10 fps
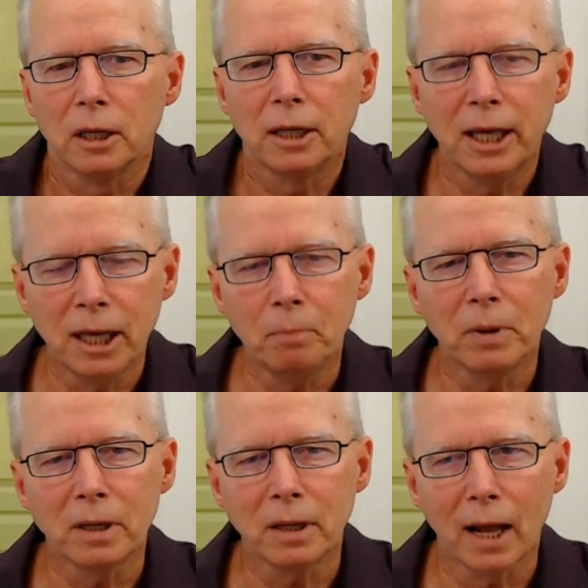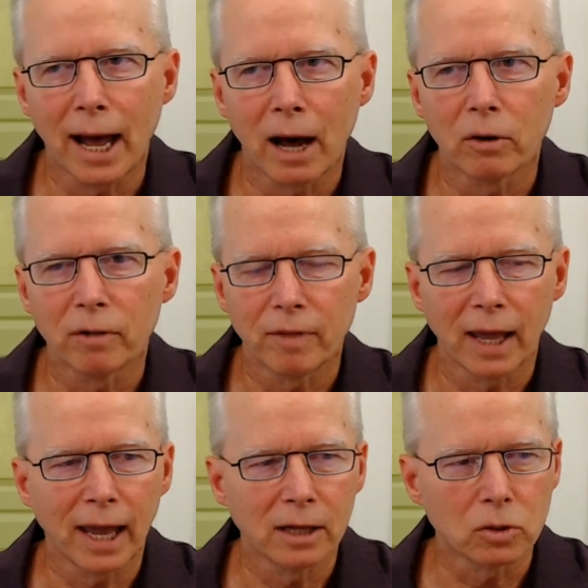Keep it out of the
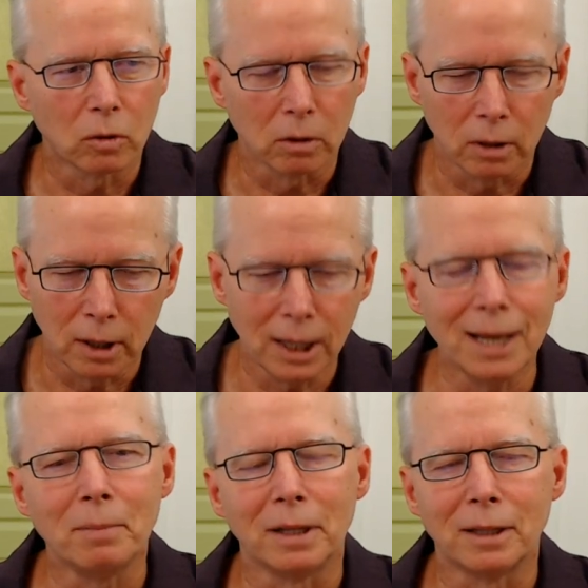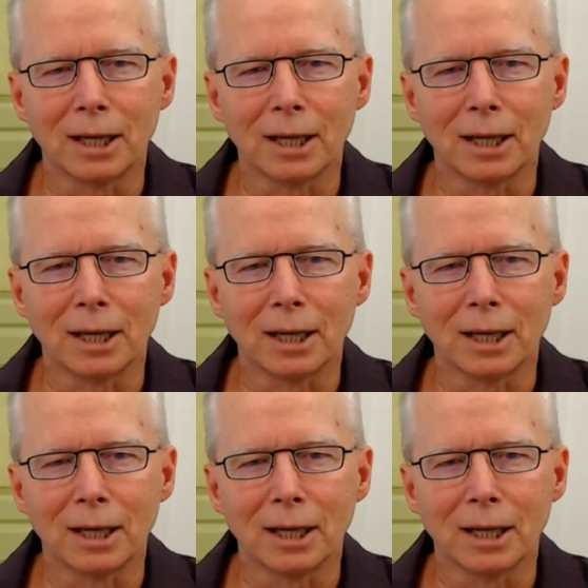hands or limit